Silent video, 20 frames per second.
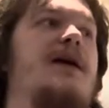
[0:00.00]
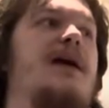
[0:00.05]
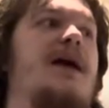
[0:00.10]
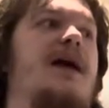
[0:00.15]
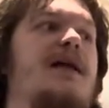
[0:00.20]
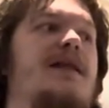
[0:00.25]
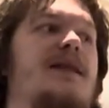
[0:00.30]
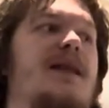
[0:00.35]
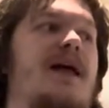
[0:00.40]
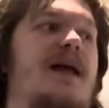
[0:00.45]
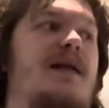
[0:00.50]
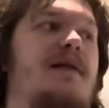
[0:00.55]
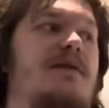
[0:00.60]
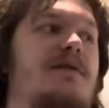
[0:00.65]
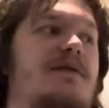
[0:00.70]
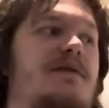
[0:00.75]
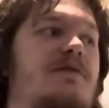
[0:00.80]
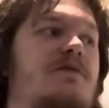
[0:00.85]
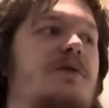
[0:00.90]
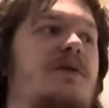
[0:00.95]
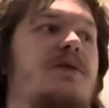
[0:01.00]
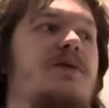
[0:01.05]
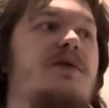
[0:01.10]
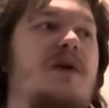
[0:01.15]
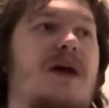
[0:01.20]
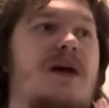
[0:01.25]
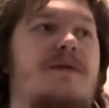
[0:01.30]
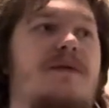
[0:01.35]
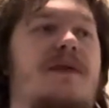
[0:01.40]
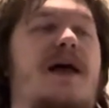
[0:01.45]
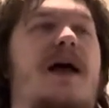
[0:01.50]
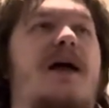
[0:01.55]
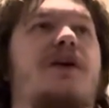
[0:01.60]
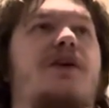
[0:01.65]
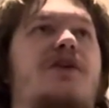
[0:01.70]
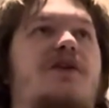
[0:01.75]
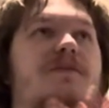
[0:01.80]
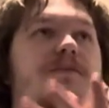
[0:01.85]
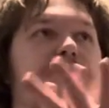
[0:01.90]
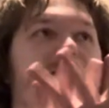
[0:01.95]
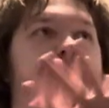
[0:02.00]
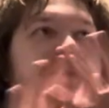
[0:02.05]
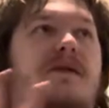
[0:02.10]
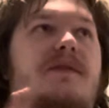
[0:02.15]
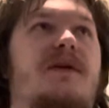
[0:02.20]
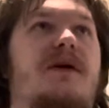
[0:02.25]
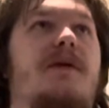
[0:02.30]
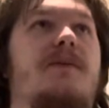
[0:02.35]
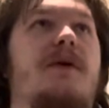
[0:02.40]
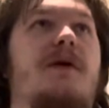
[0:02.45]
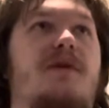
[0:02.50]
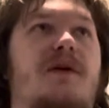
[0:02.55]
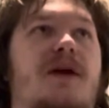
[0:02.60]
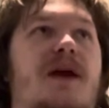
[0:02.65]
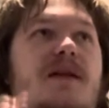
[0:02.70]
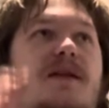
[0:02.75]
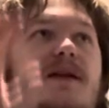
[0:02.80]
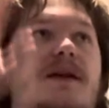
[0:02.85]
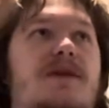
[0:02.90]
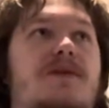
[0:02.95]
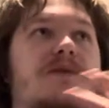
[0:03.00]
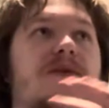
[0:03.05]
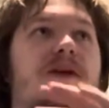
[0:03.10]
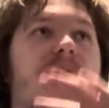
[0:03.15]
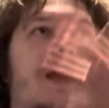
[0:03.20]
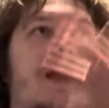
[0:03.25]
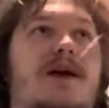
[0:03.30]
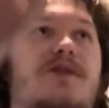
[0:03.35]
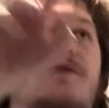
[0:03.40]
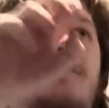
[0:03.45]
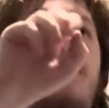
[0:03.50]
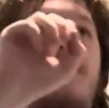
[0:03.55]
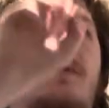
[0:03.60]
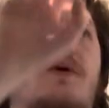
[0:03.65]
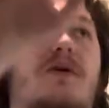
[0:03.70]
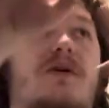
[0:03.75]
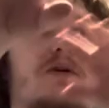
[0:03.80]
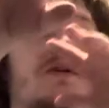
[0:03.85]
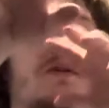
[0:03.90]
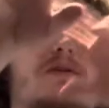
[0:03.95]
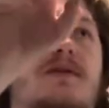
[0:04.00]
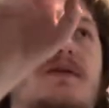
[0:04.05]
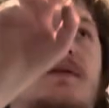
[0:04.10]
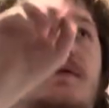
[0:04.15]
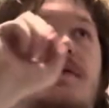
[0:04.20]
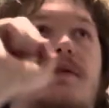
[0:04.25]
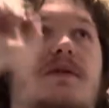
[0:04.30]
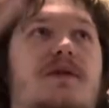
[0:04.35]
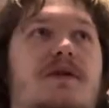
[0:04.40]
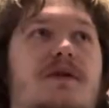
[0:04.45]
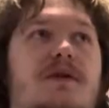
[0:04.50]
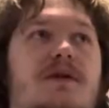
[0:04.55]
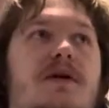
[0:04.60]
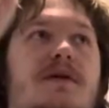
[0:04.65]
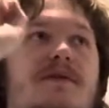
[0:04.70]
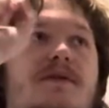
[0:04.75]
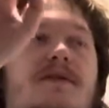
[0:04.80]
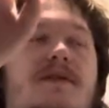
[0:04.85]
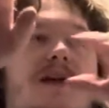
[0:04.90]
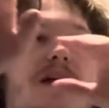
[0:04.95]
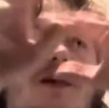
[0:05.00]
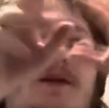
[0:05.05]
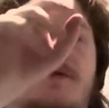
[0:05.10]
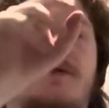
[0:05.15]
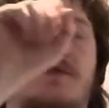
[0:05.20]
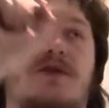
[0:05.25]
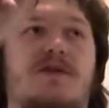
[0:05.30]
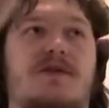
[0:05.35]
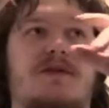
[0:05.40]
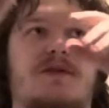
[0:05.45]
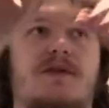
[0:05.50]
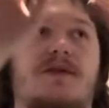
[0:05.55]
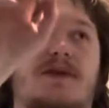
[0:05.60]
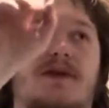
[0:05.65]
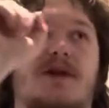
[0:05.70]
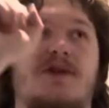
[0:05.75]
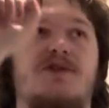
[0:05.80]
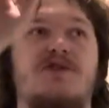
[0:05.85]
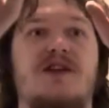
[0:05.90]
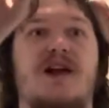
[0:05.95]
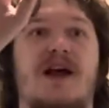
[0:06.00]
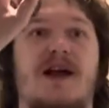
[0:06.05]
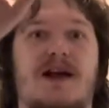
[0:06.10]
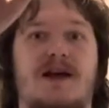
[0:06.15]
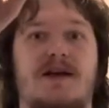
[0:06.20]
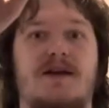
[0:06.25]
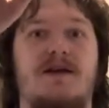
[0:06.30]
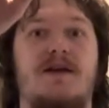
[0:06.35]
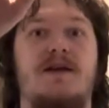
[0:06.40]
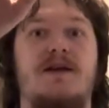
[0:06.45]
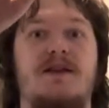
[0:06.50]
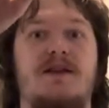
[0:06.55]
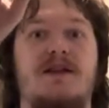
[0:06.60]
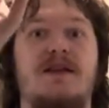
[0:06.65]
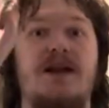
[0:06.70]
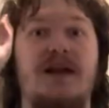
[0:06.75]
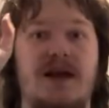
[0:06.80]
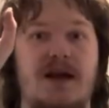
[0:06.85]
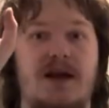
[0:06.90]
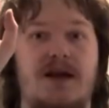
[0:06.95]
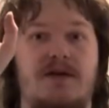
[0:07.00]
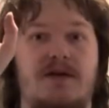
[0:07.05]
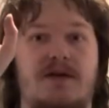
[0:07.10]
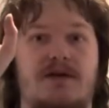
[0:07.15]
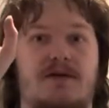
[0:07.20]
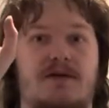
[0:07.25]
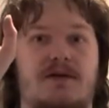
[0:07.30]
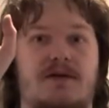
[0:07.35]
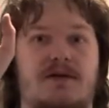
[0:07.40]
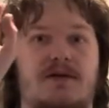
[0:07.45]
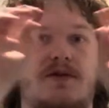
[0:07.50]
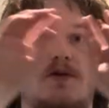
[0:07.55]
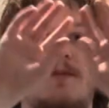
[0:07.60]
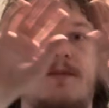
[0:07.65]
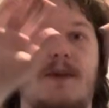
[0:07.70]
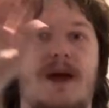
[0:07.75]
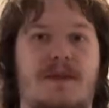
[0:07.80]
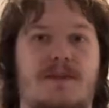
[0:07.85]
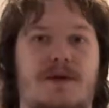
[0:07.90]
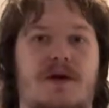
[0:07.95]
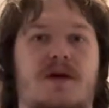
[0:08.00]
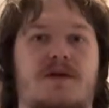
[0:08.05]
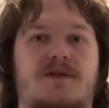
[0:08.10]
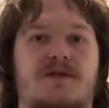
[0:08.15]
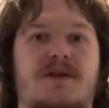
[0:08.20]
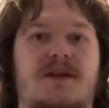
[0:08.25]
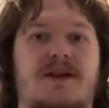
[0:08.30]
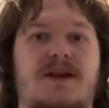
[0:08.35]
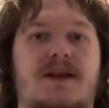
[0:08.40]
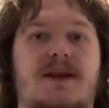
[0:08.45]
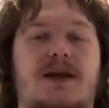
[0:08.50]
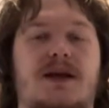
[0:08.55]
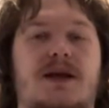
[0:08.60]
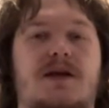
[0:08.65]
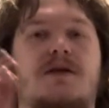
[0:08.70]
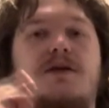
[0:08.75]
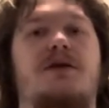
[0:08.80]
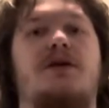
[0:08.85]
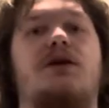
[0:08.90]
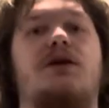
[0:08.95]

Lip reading: And then once you have that, you can build up, okay, these are the actual parts of the textures and such that I need to map onto the scene.